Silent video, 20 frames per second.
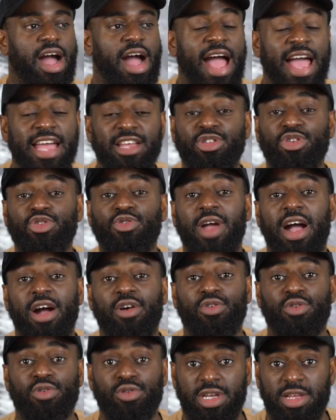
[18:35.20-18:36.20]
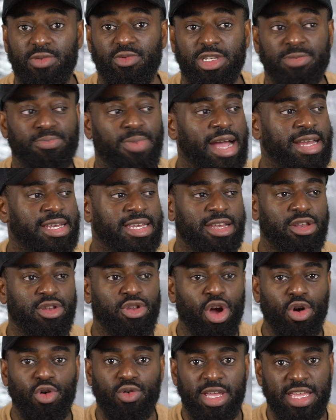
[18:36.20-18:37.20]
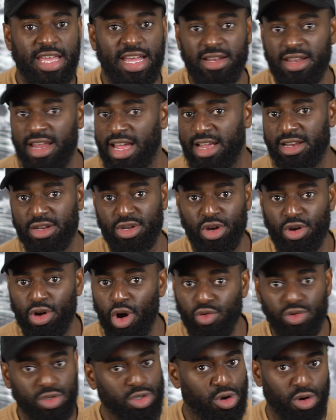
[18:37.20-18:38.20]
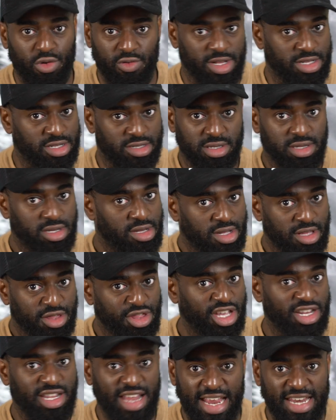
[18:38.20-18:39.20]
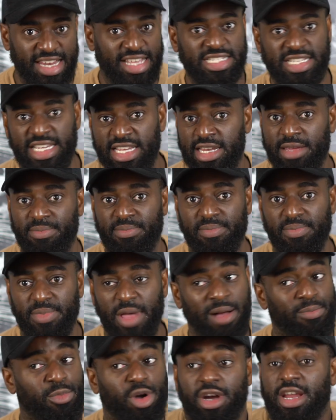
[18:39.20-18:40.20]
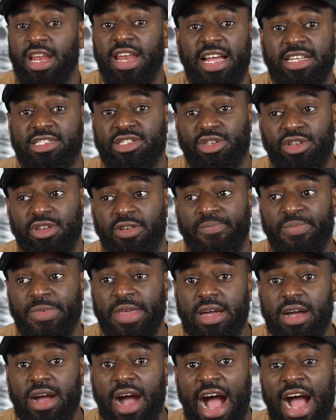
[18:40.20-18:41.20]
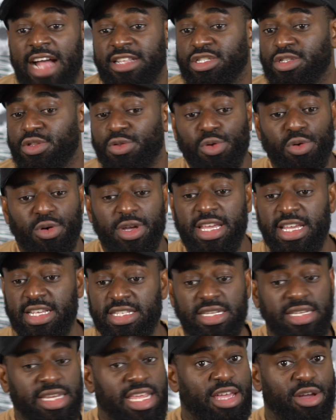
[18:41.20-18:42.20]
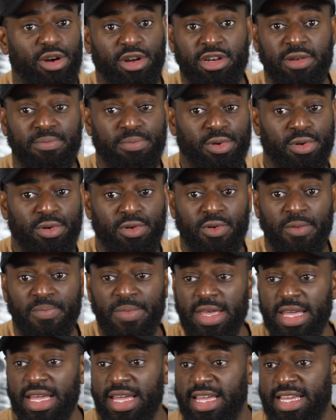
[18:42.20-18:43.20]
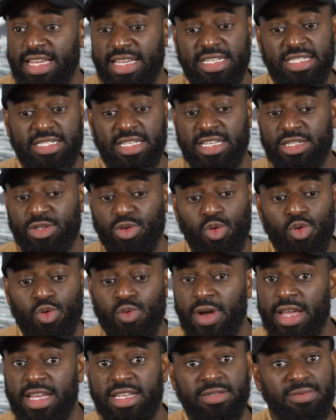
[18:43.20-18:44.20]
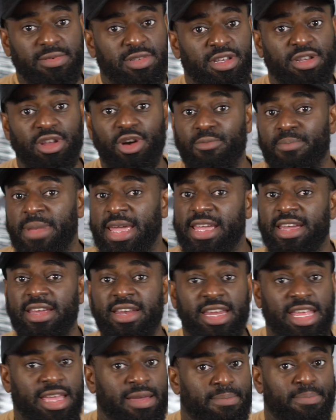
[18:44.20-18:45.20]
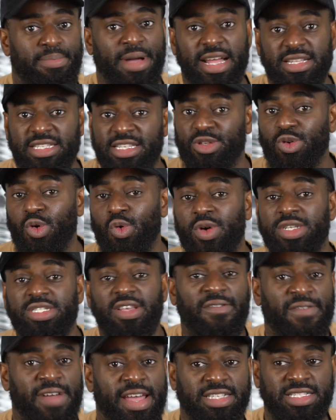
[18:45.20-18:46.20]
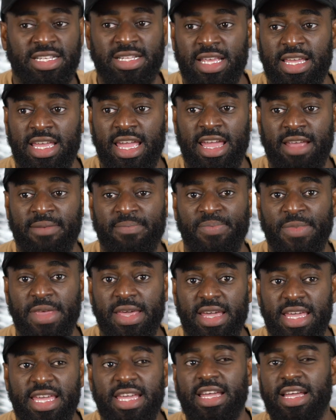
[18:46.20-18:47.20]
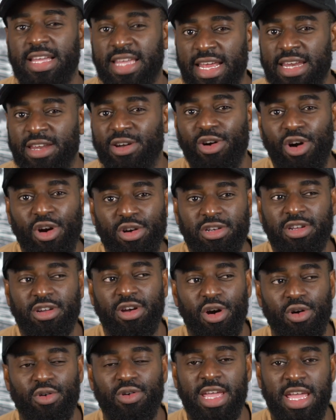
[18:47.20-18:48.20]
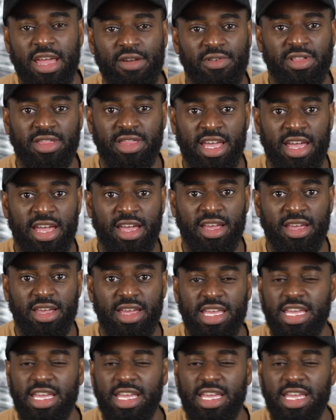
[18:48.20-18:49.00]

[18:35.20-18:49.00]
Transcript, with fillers: I knew how good he was, but I didn't know he had like the goal scoring thing like this in him. I'm not gonna lie to you. I just thought he's neat on the ball. He's he's always, you know, making an impact. He's always affecting the game. He can get the odd goal here and there.